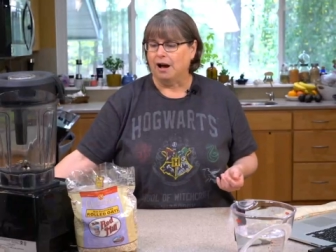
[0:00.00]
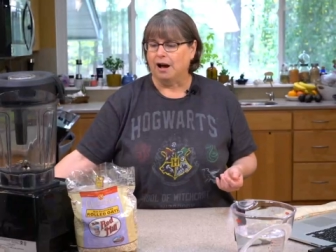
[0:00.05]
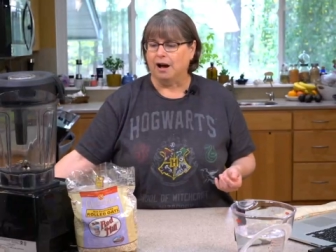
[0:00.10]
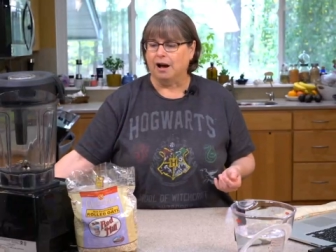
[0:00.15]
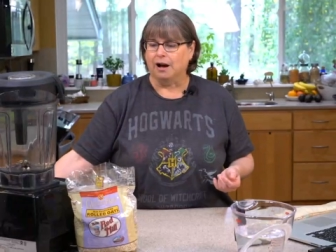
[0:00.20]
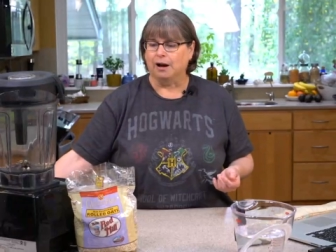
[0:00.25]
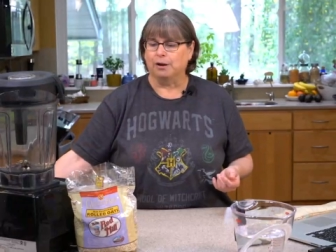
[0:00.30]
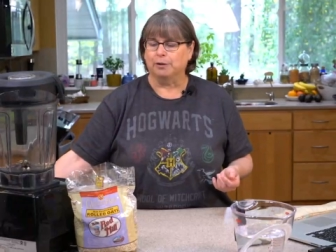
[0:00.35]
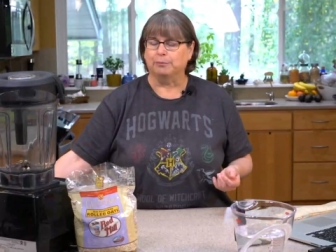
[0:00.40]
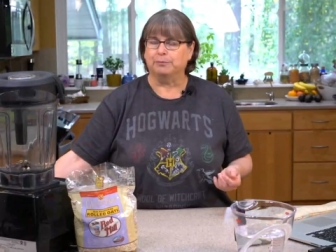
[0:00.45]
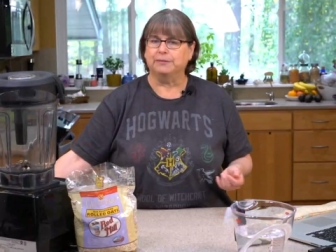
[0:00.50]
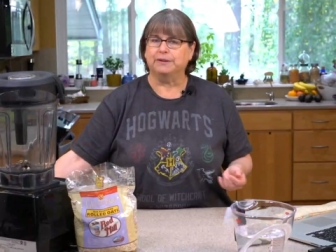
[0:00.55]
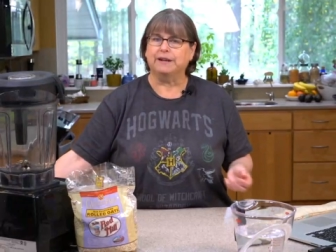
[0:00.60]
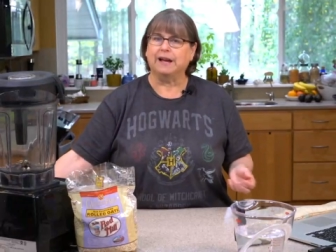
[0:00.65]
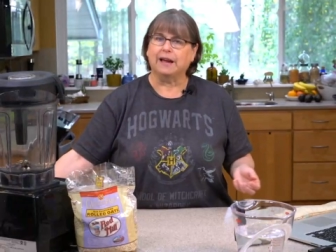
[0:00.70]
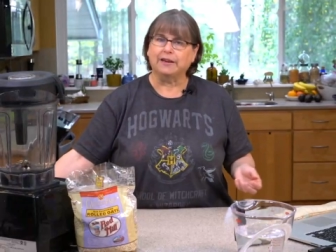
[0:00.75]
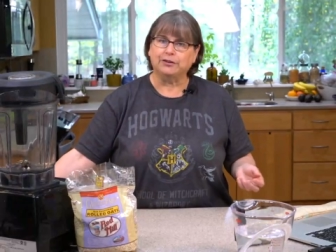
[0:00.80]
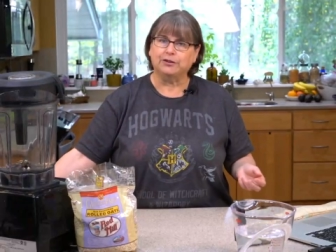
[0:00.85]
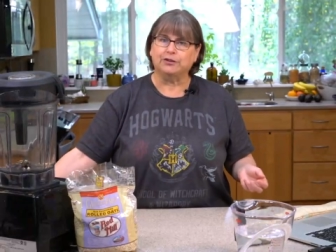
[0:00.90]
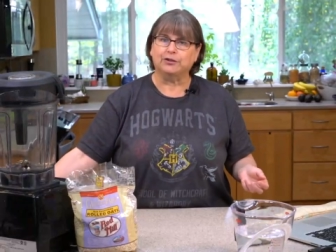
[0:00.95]
Um,
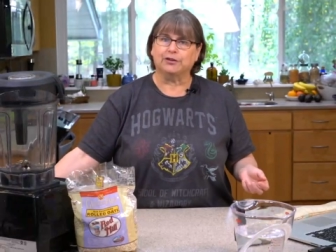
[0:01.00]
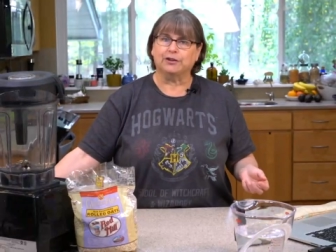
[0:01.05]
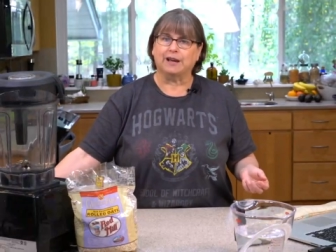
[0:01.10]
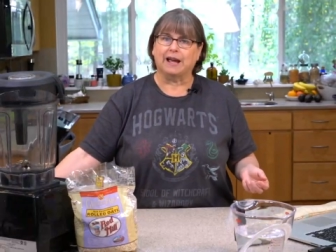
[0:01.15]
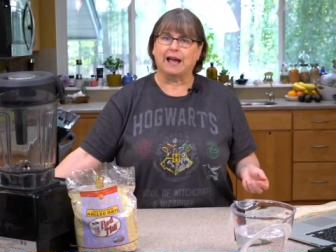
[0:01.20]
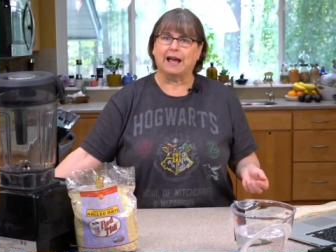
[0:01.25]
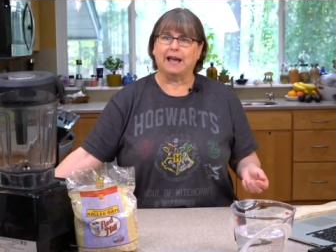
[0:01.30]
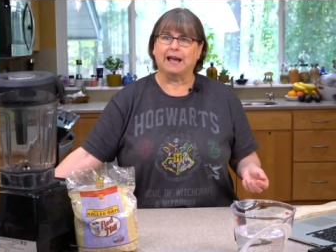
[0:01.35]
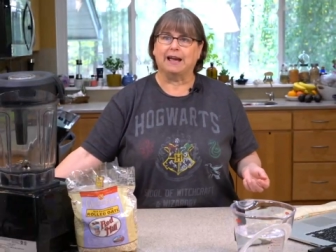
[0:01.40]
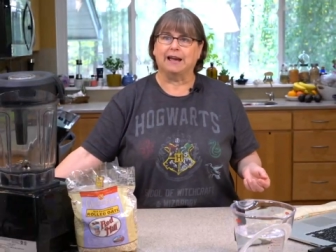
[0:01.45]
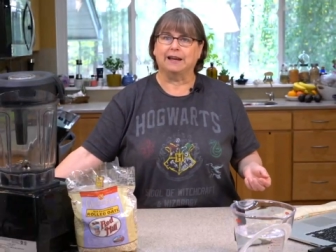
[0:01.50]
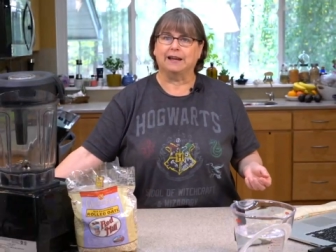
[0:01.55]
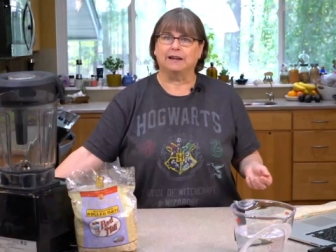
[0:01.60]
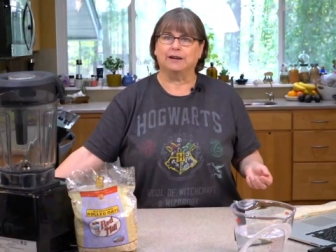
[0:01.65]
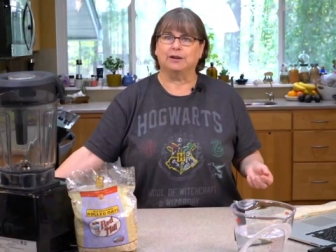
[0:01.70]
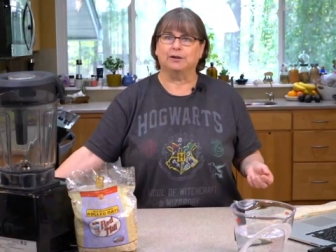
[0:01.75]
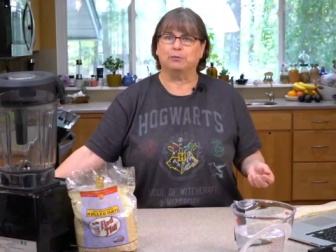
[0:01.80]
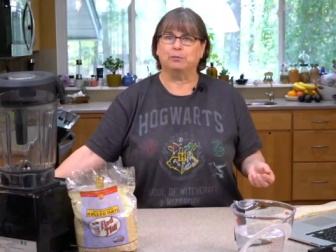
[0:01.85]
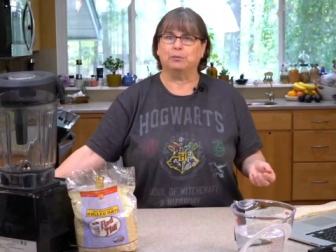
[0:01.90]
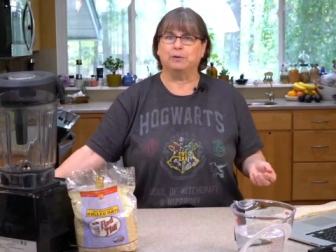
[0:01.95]

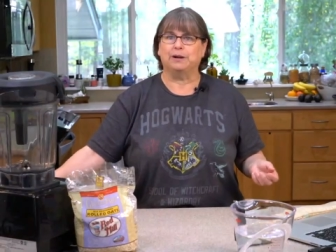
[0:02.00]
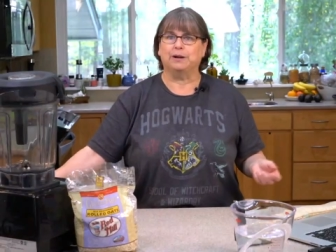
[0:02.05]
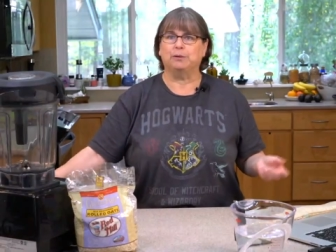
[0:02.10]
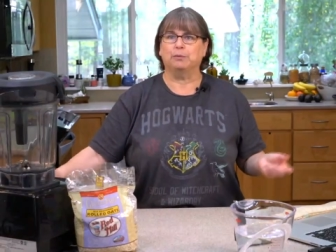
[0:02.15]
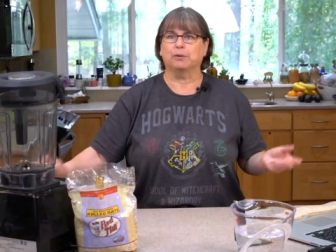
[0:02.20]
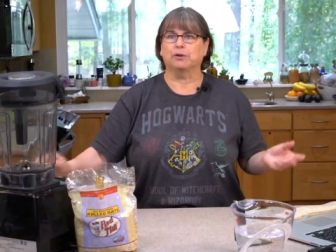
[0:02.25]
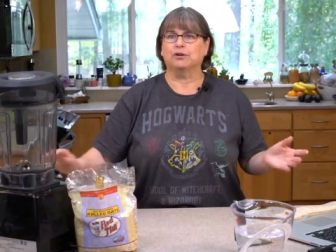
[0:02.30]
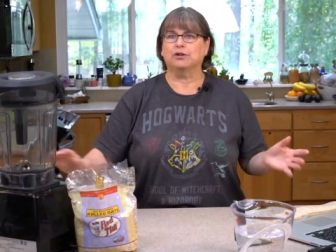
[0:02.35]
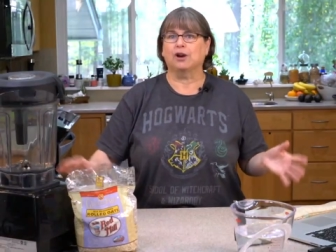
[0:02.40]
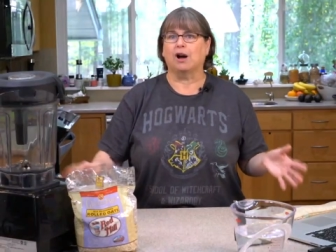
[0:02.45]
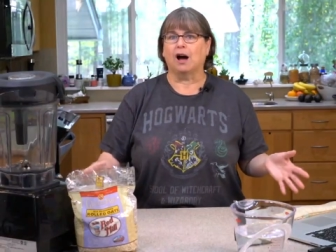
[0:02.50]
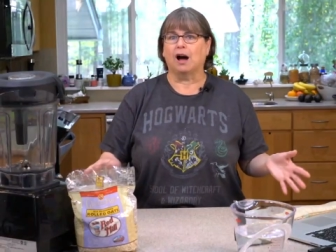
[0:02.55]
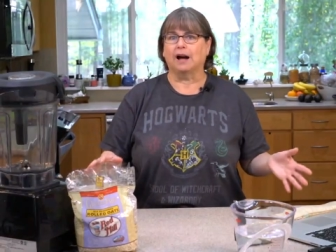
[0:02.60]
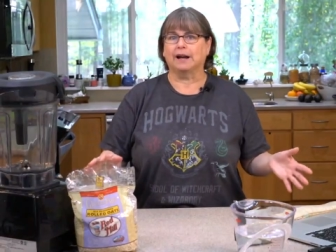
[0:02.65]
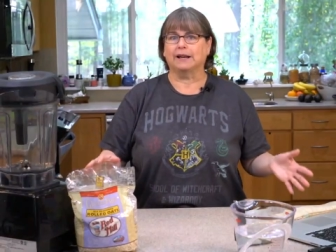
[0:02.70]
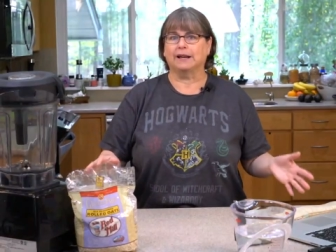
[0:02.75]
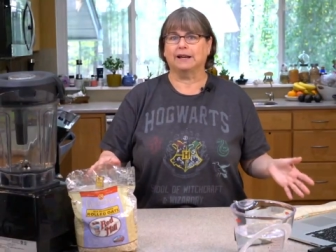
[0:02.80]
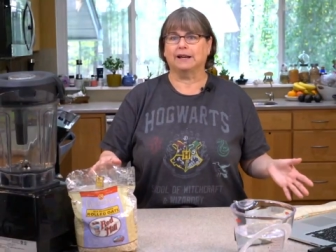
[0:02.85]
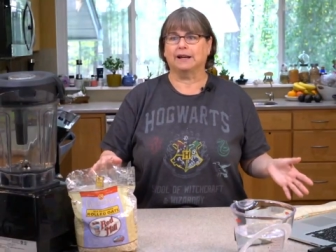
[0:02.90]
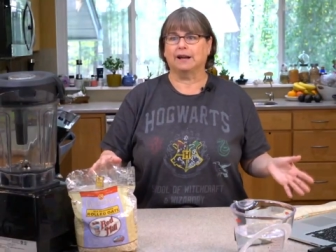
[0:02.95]
yesterday, we were
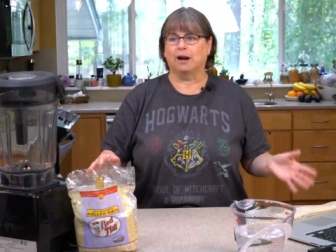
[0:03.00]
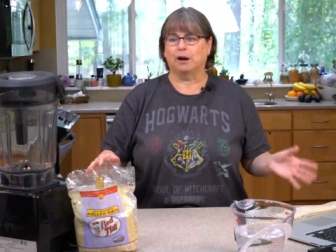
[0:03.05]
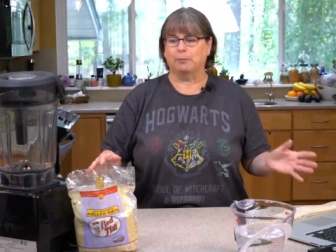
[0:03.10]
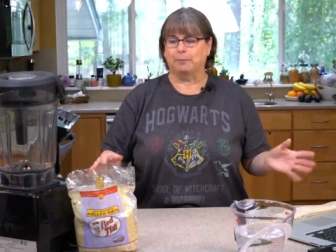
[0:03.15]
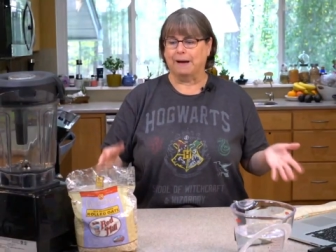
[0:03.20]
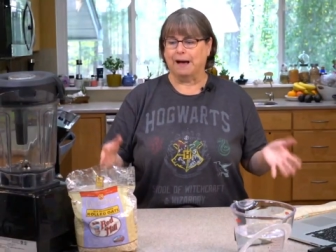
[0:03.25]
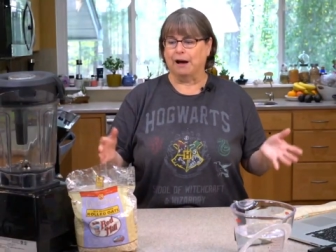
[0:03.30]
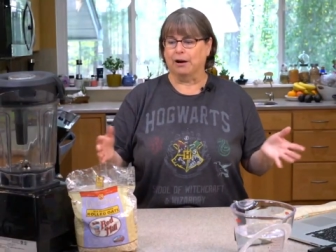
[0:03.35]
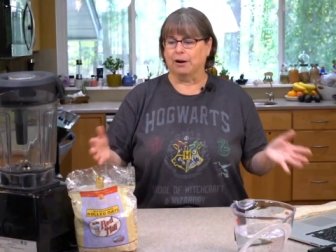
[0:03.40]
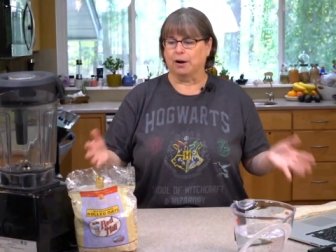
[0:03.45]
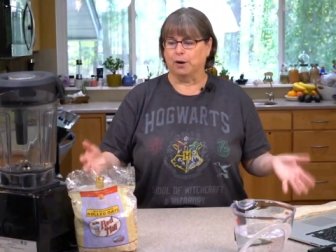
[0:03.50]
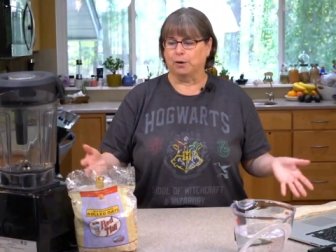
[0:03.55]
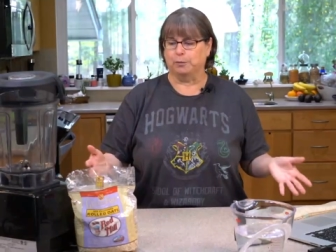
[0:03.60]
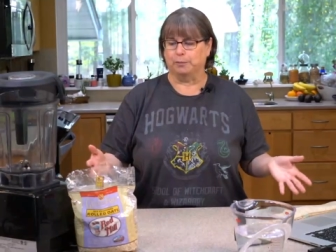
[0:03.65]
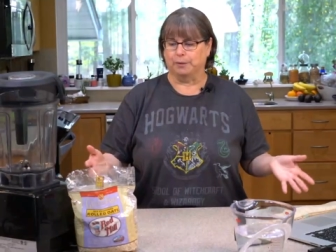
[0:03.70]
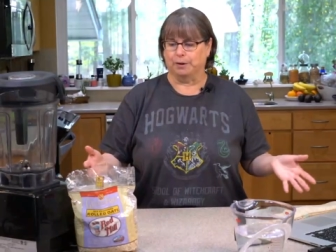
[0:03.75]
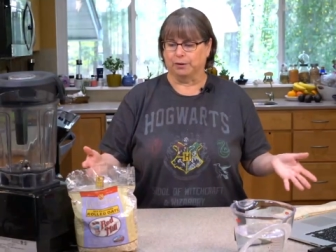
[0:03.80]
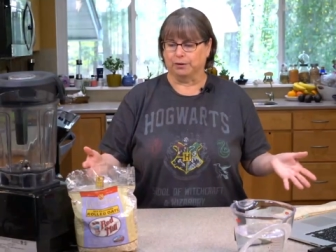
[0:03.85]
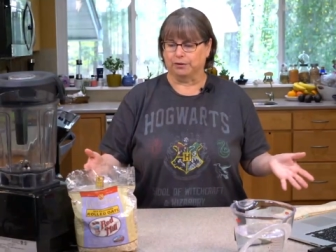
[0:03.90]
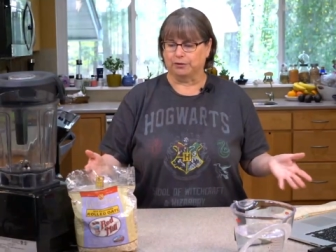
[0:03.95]
talking about oat
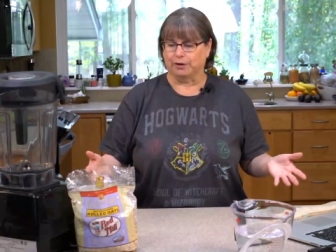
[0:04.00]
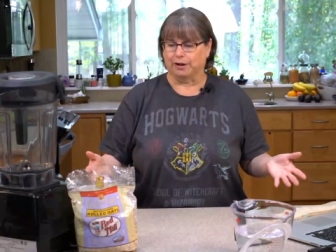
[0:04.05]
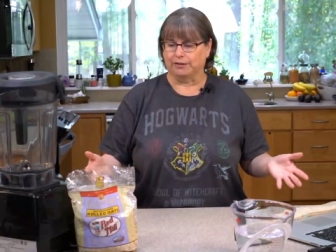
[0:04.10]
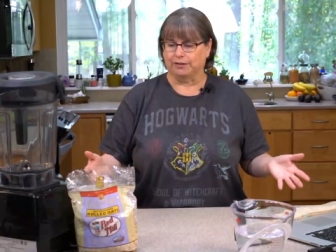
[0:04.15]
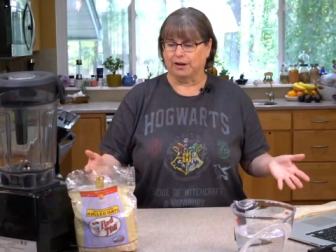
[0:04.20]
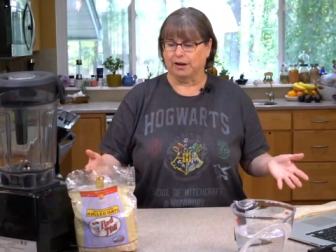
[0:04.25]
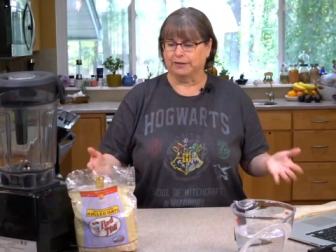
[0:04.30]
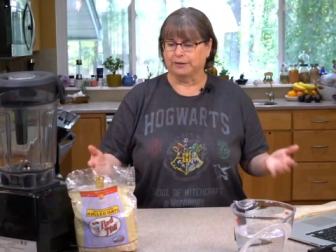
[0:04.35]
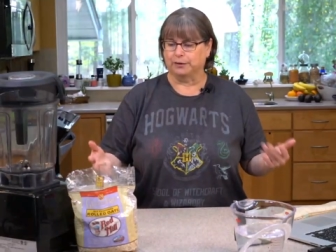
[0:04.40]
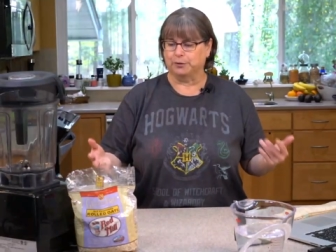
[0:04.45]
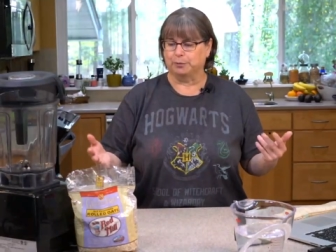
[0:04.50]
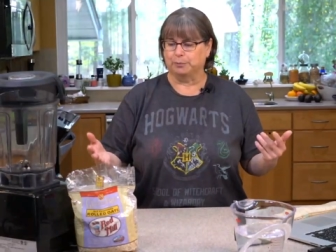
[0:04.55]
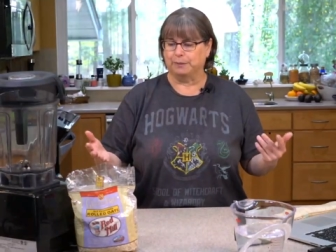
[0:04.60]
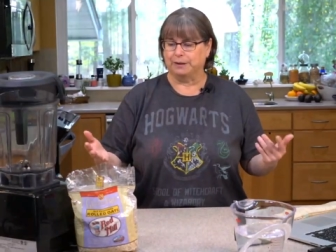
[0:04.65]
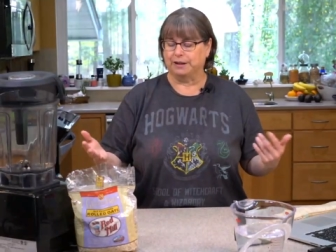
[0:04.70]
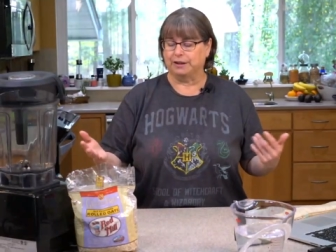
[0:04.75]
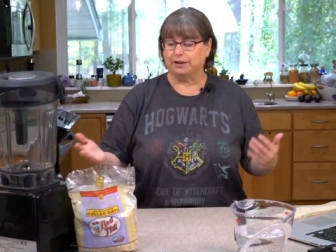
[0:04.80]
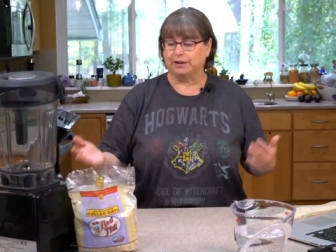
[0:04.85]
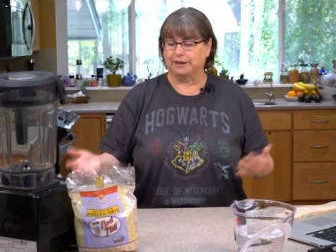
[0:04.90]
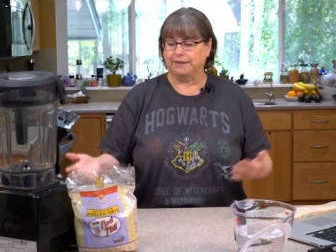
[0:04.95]
milk, so I thought this would
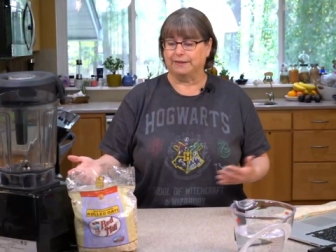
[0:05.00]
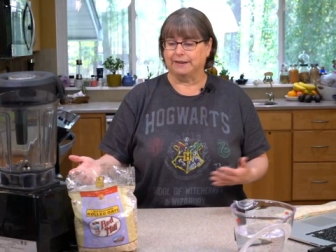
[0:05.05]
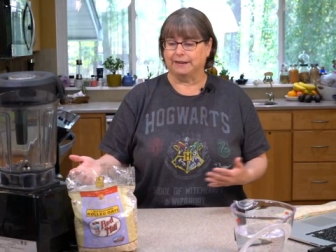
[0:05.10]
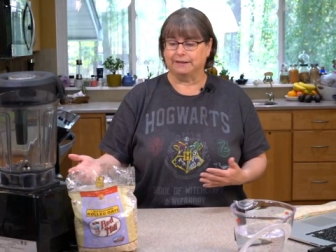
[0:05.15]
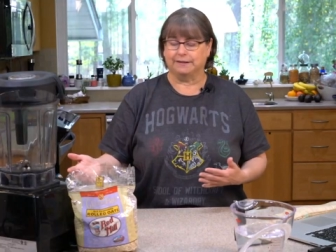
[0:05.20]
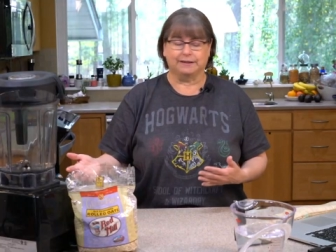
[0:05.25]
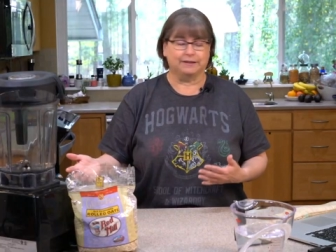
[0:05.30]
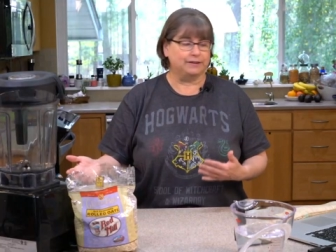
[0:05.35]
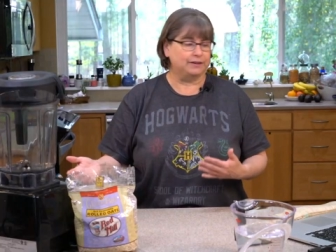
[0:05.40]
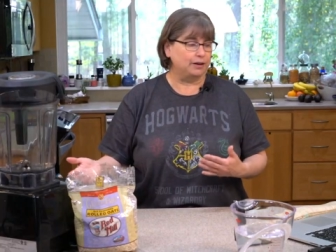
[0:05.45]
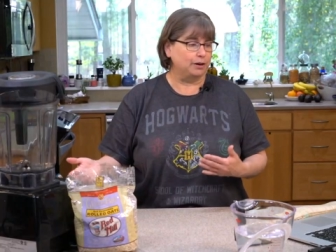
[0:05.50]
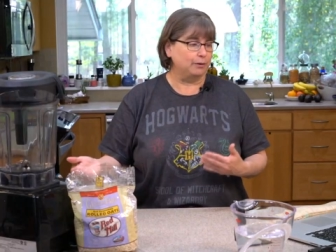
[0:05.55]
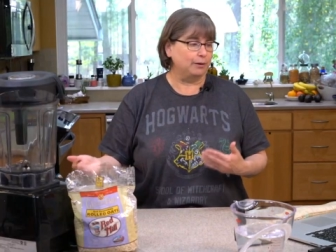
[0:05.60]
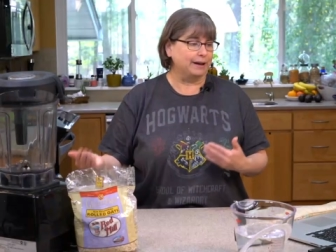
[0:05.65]
be a good thing to do.